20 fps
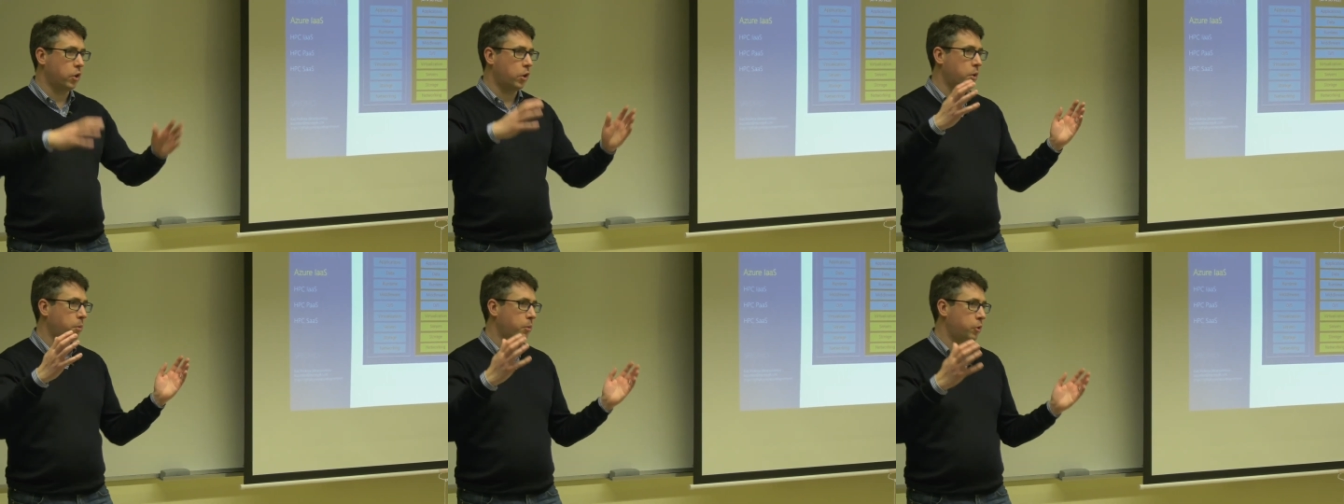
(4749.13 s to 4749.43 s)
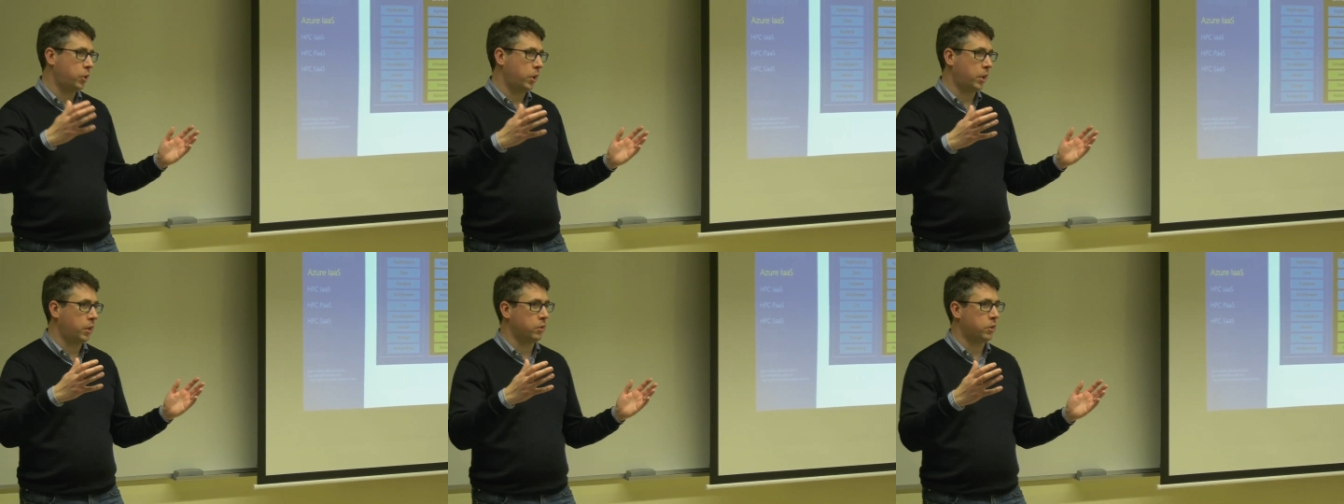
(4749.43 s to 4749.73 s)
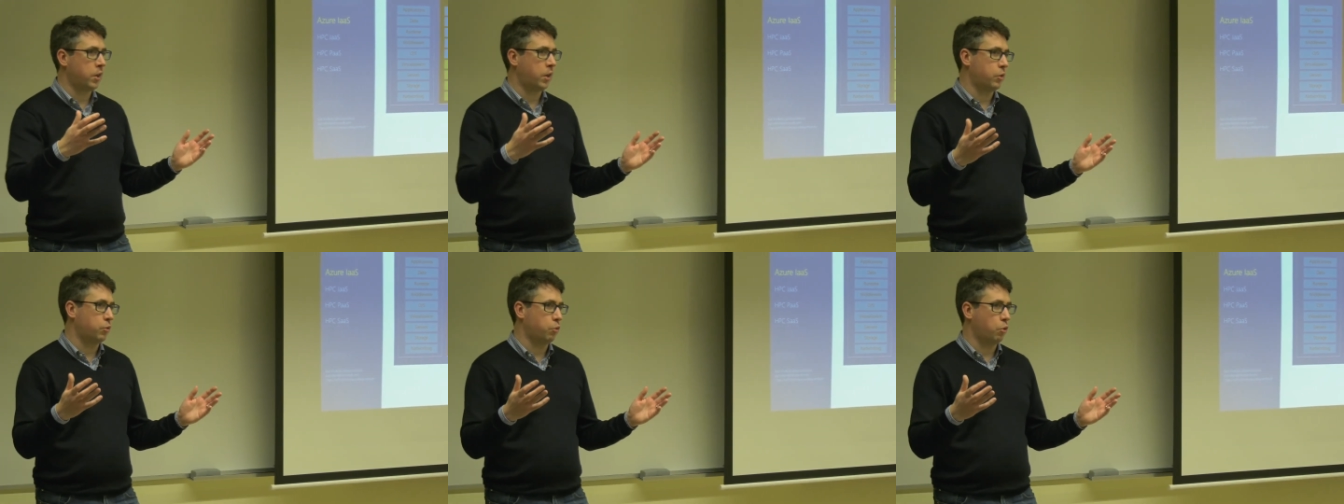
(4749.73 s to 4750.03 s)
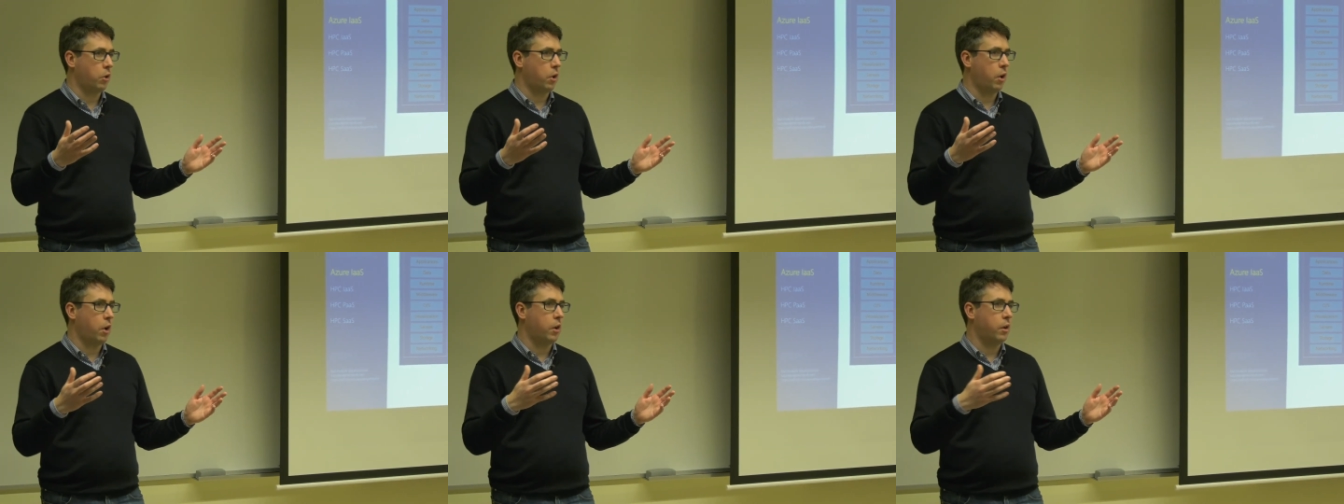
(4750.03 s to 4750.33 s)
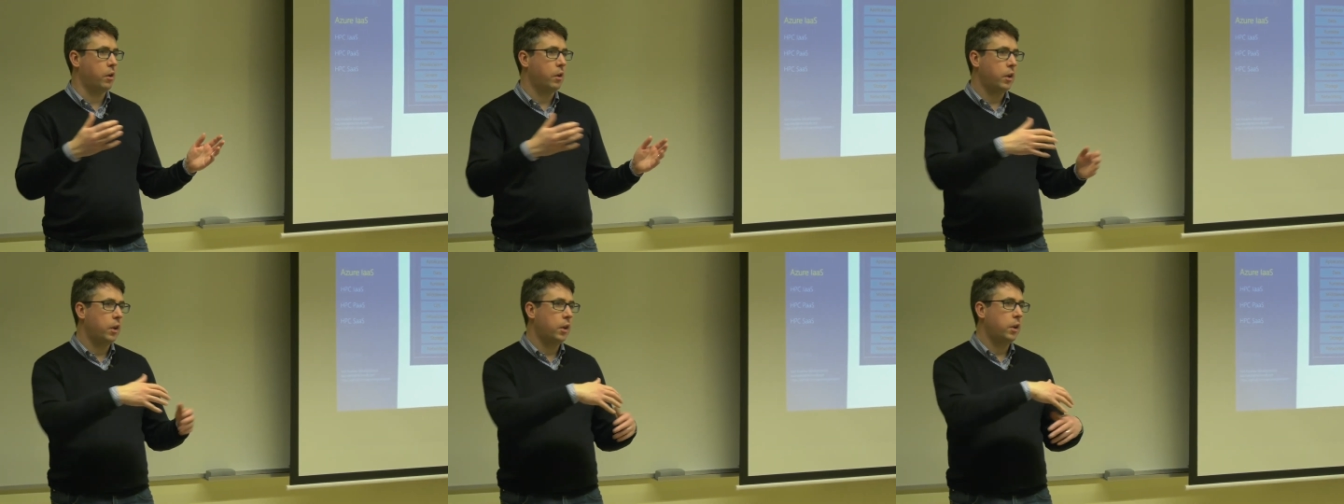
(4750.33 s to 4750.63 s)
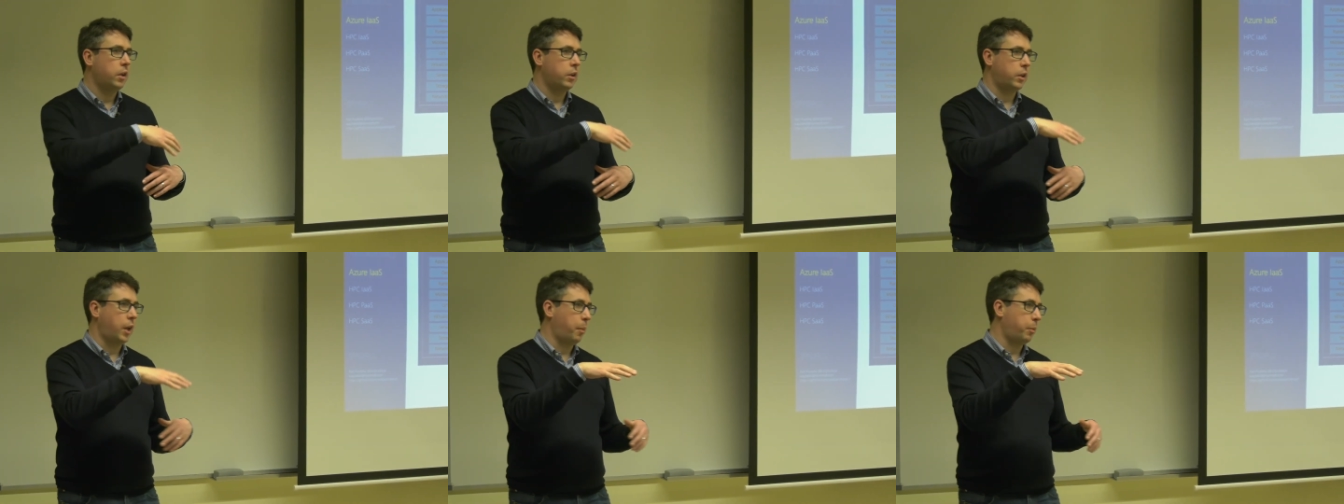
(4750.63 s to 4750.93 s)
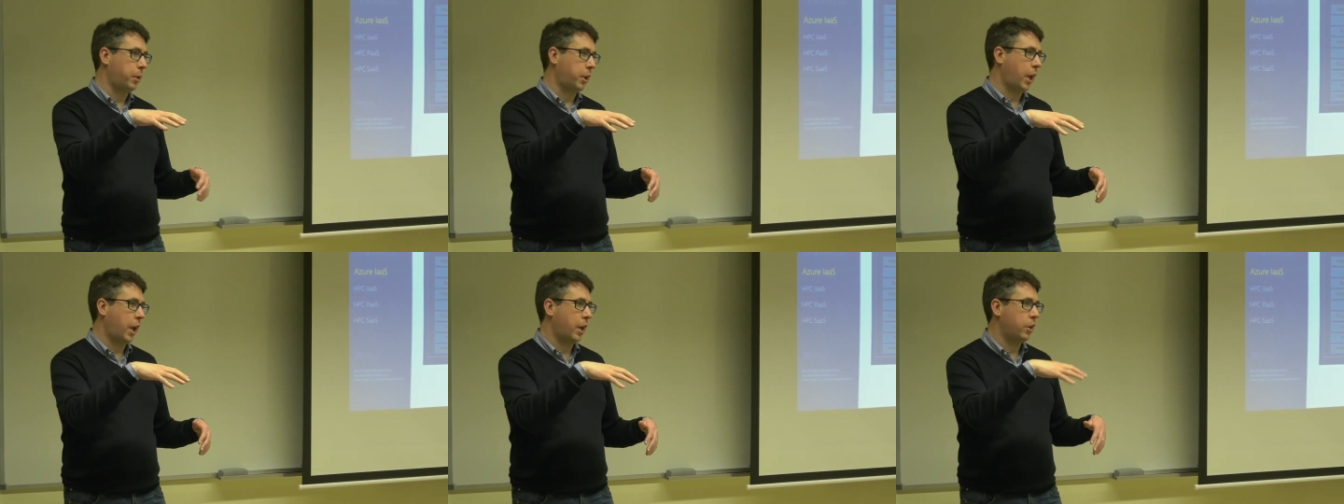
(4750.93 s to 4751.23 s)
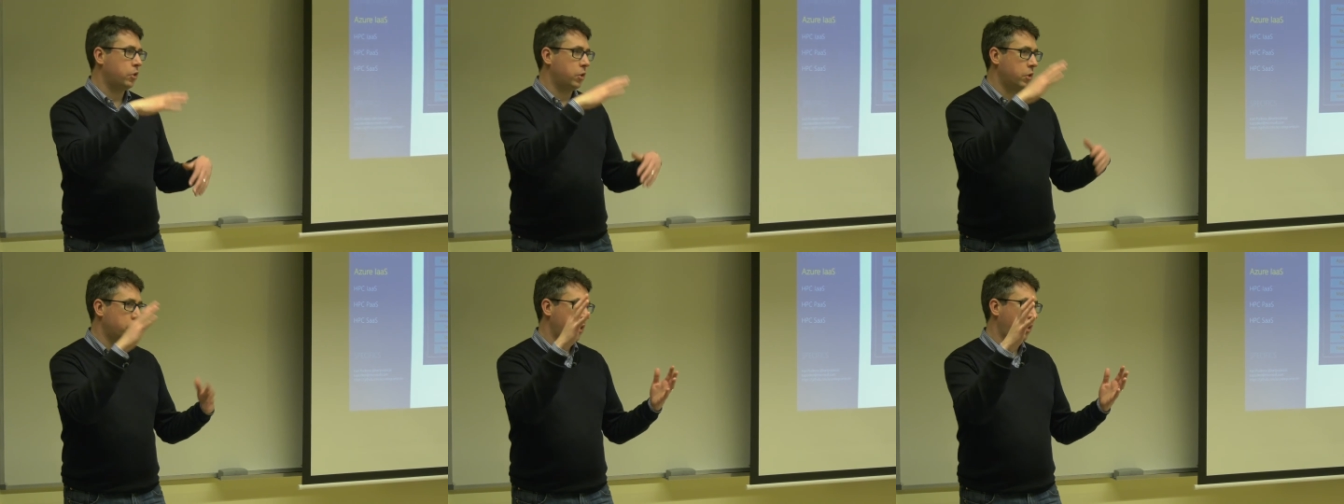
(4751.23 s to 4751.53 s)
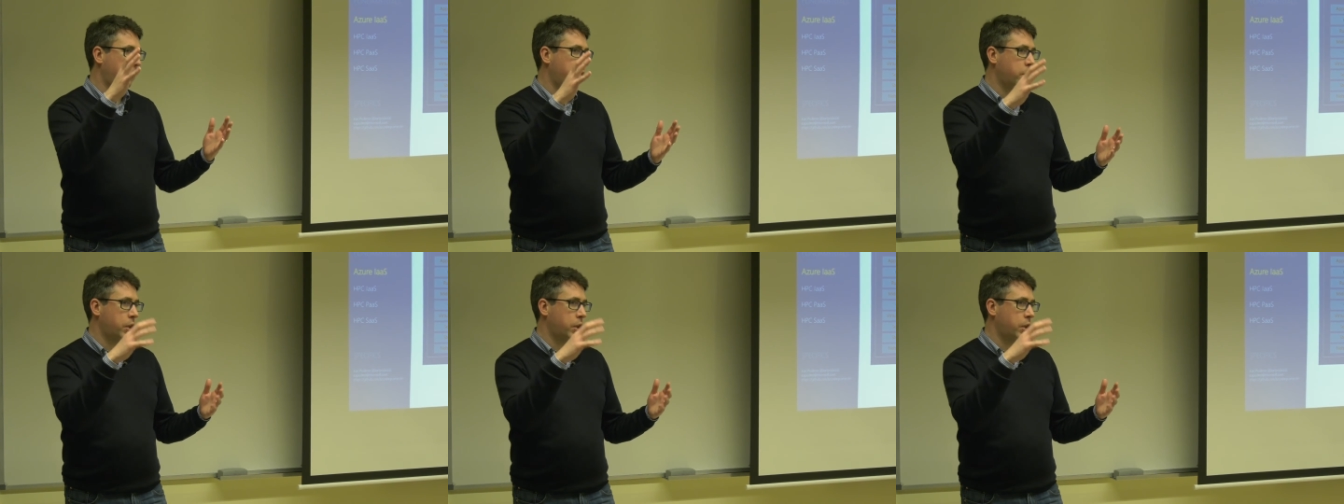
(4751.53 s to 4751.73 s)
computing versus serial computing means, to